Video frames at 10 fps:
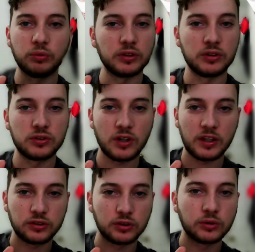You saw the
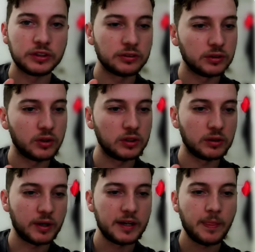circle here, loading,
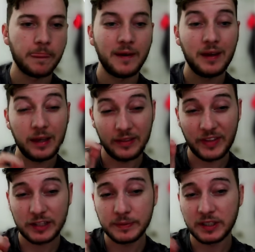right? And
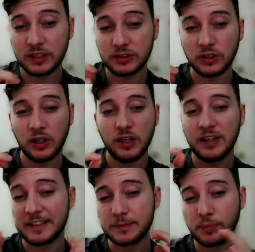that's because
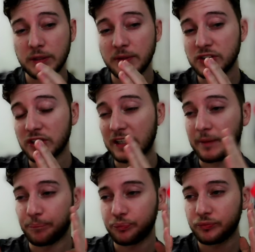it's pretty much like
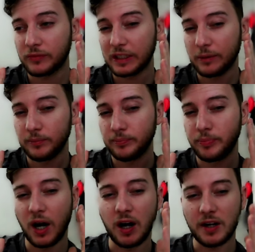
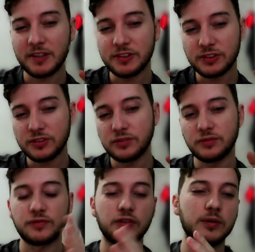paused
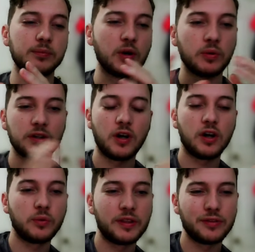from going all the
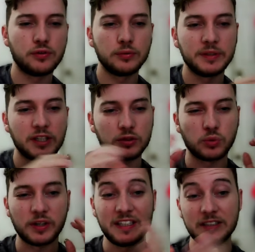way through because
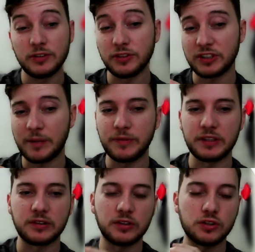we're
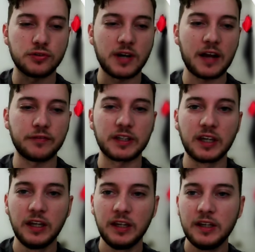intercepting the traffic.
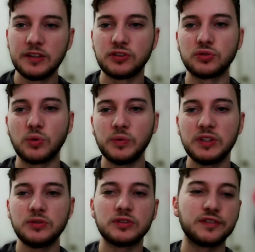So when we
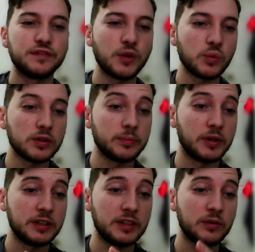use the forward
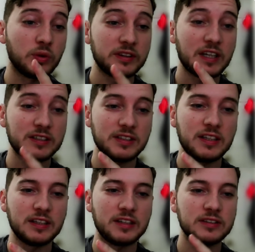button, what that's
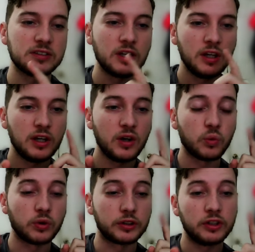saying is
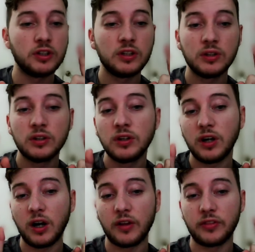we're good
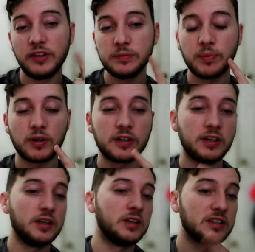on this part.
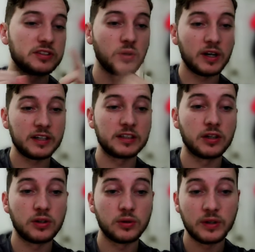Let's go ahead and
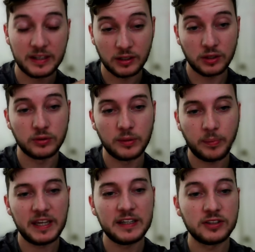go and load the
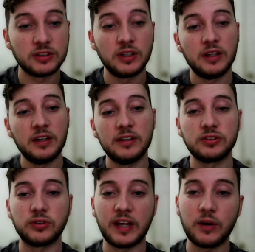page,
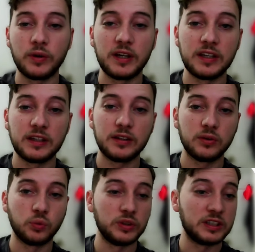so that way
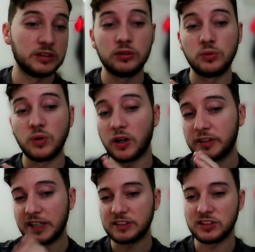we can do our
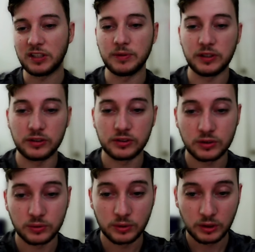next step here.
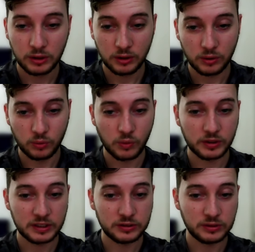So what we're
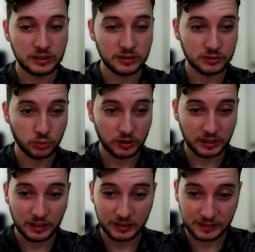gonna do here is we're gonna
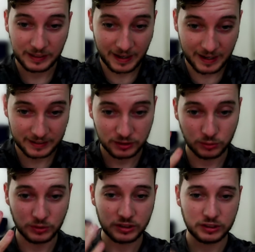click the add to
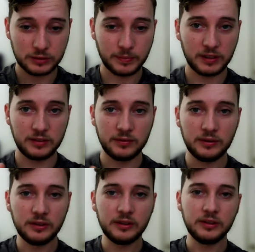wish list button,
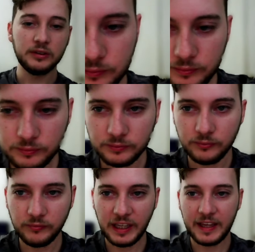
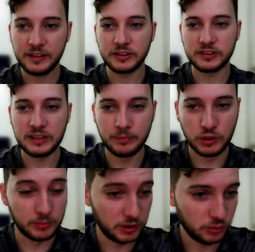and you can see,
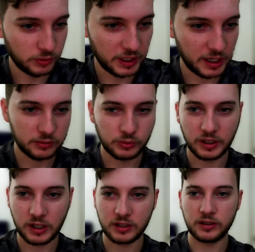boom,
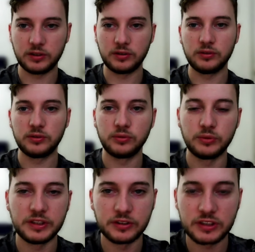we
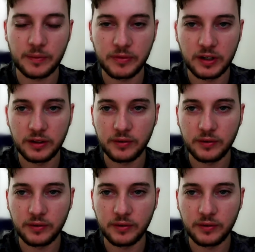intercepted it.